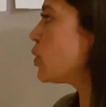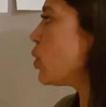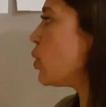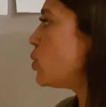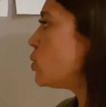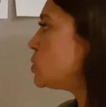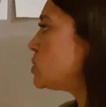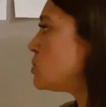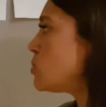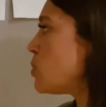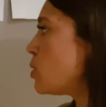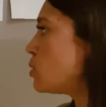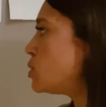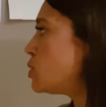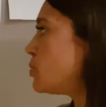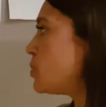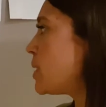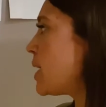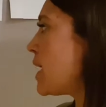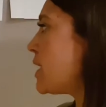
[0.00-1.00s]
recalls
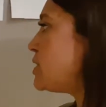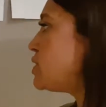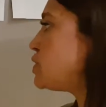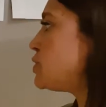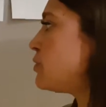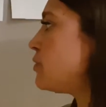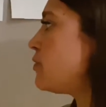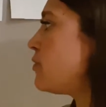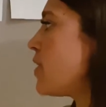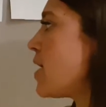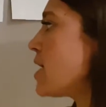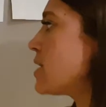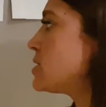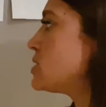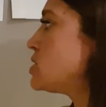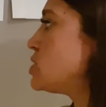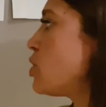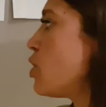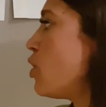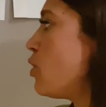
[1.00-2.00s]
multiplication
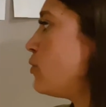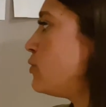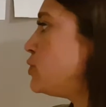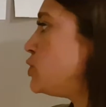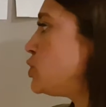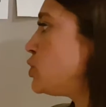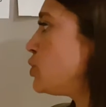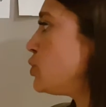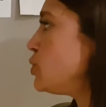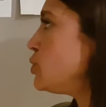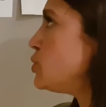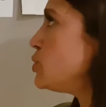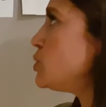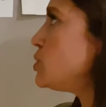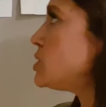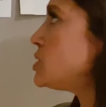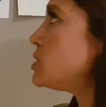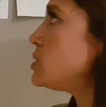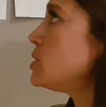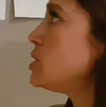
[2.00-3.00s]
facts of
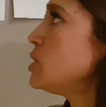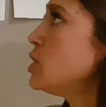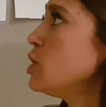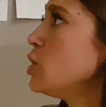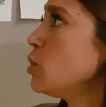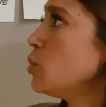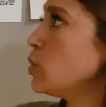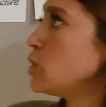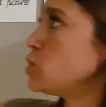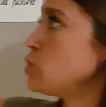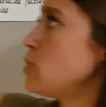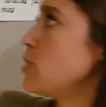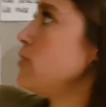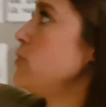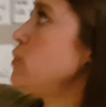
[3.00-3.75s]
2s, which